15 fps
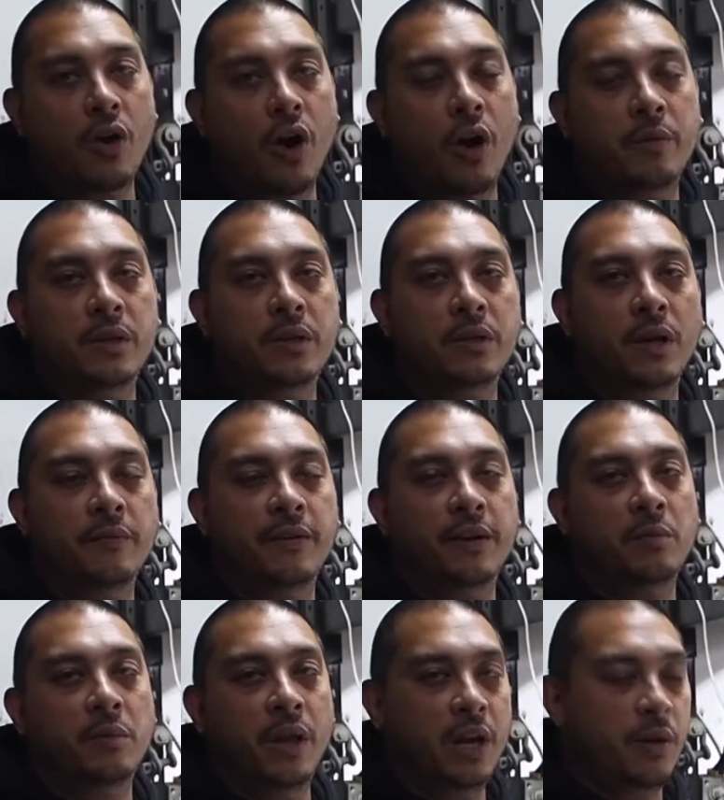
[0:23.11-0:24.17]
common,
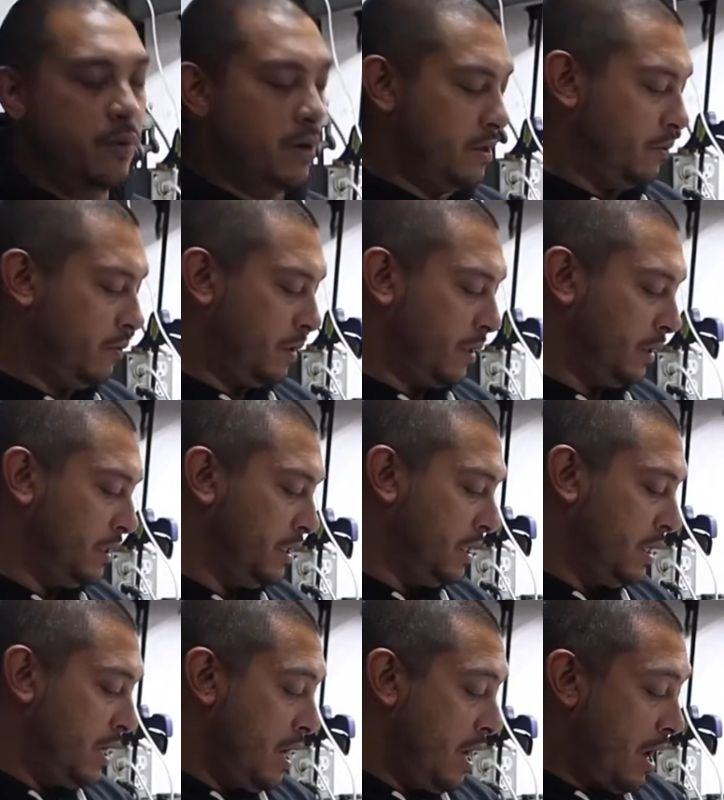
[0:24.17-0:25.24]
available anywhere in the world.
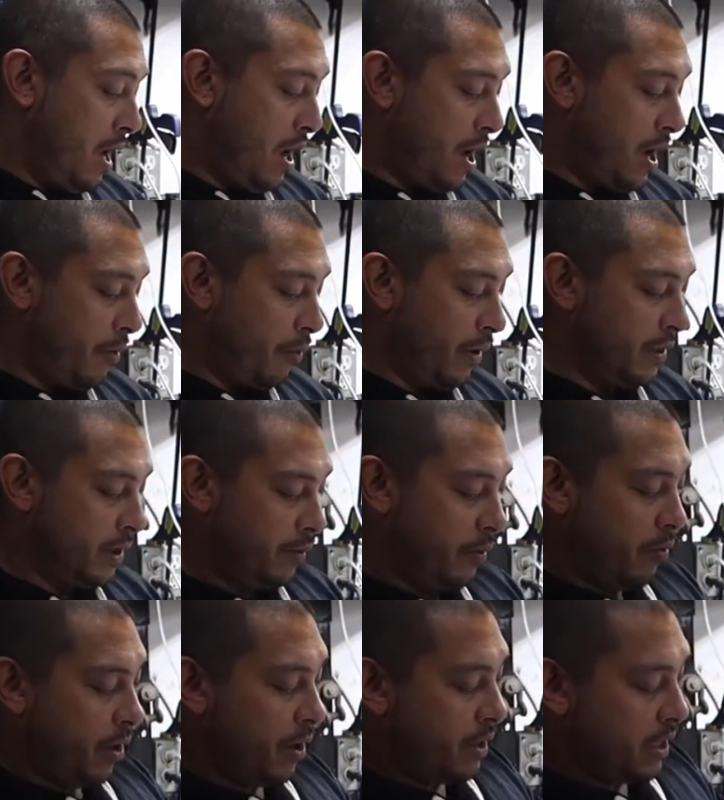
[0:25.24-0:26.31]
One thing we
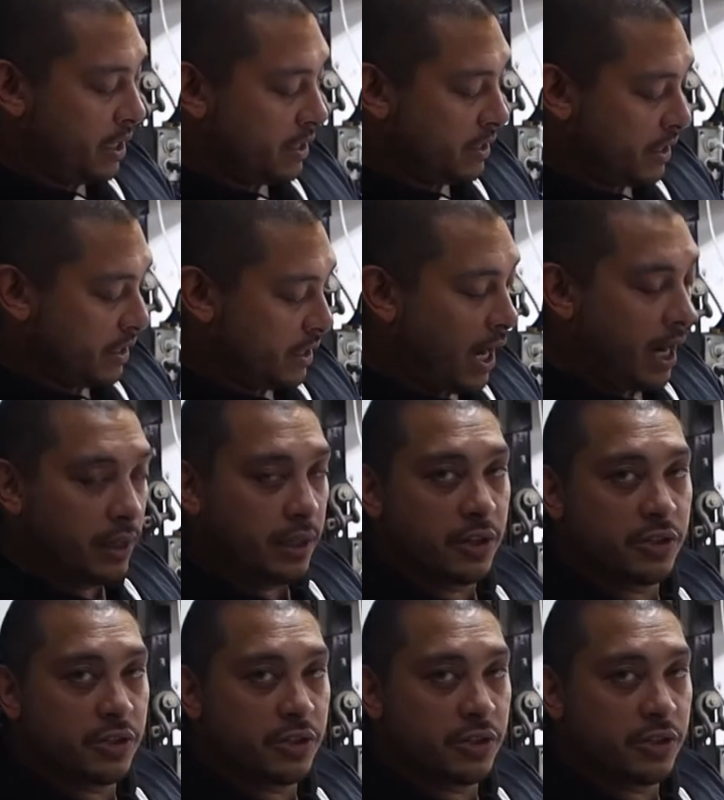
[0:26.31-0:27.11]
wanted is it's highly